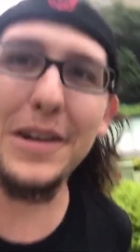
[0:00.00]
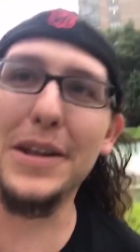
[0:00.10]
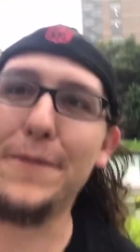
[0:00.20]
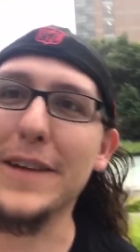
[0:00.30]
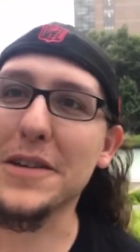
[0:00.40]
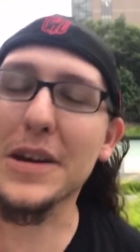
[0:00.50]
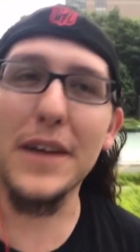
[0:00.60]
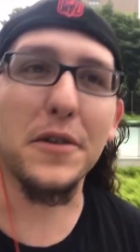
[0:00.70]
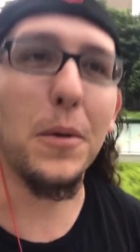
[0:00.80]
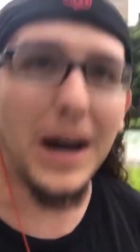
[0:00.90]
you know, the fact that you
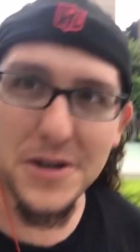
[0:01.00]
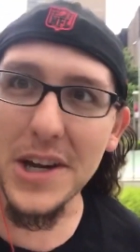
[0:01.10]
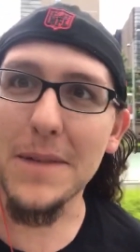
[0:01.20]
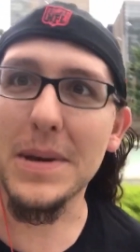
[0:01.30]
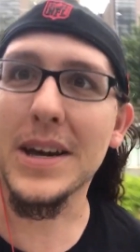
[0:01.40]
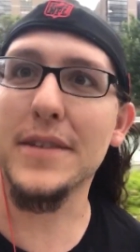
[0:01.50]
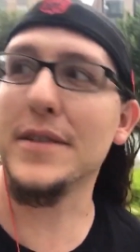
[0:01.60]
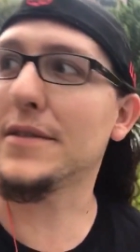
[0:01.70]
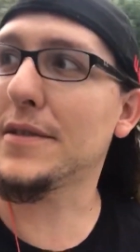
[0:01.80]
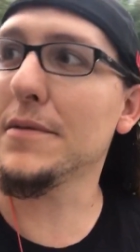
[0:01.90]
guys are watching it because
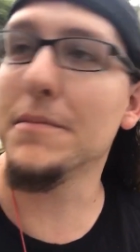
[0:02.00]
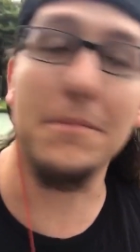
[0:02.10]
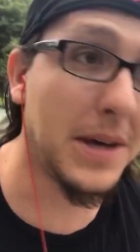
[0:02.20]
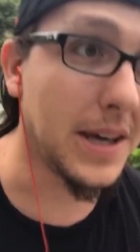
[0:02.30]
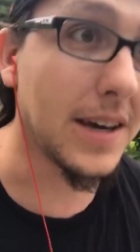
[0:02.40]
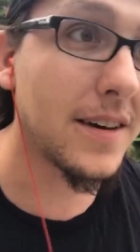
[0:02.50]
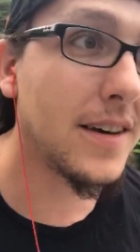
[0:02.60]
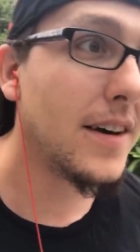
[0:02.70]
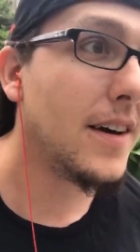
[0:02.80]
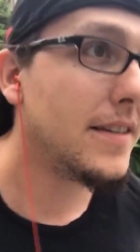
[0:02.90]
it's me,
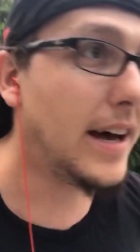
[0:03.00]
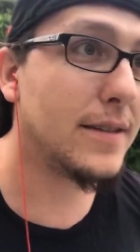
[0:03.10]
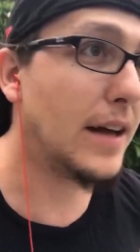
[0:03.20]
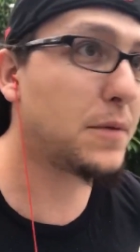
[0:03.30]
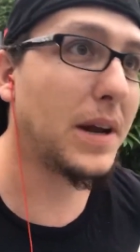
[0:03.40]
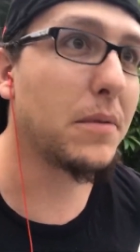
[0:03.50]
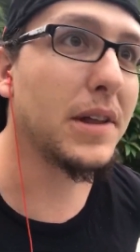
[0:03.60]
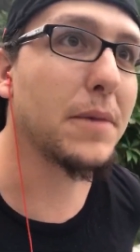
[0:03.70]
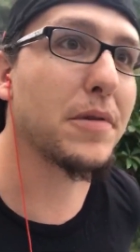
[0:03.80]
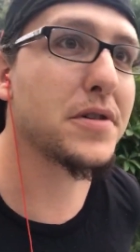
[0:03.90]
that's what I
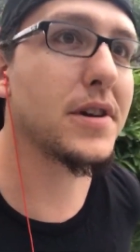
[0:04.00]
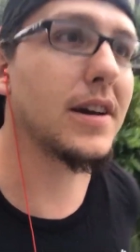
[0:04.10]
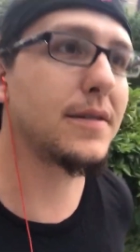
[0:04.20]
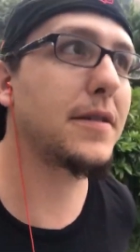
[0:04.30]
really appreciate.